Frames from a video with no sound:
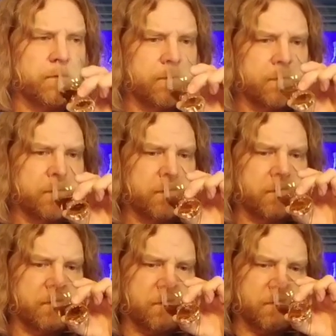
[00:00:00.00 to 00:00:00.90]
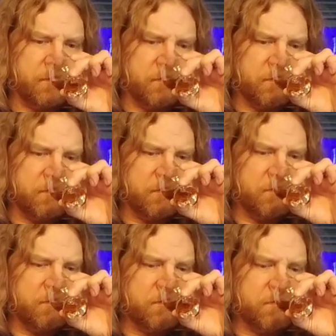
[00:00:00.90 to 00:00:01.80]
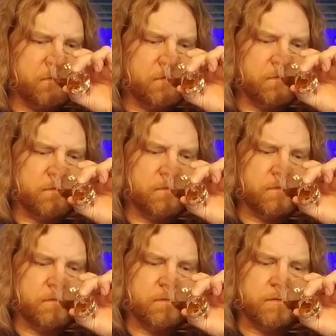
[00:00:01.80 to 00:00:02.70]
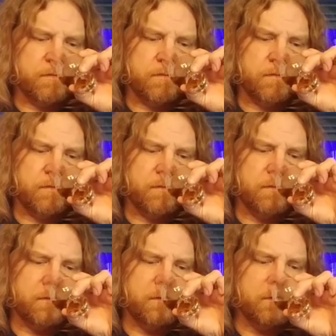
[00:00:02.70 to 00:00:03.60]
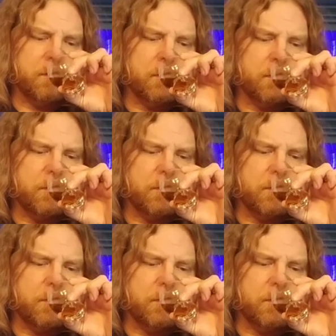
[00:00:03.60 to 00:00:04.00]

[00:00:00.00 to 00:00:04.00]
No one is speaking in this clip.